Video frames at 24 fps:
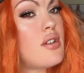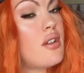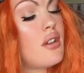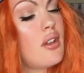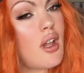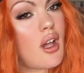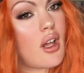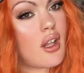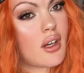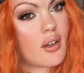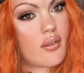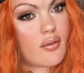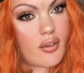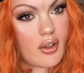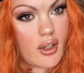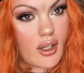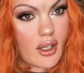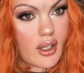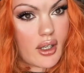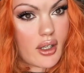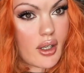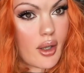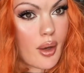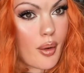a lot of
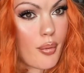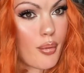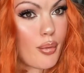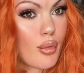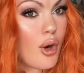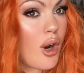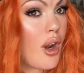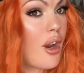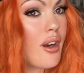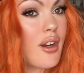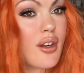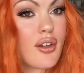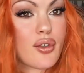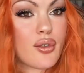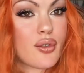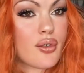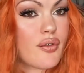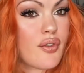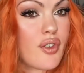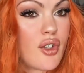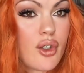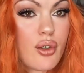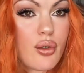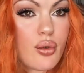like product
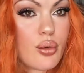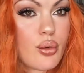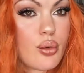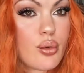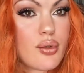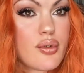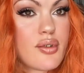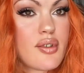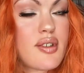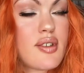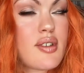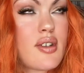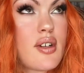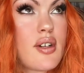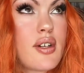reviews.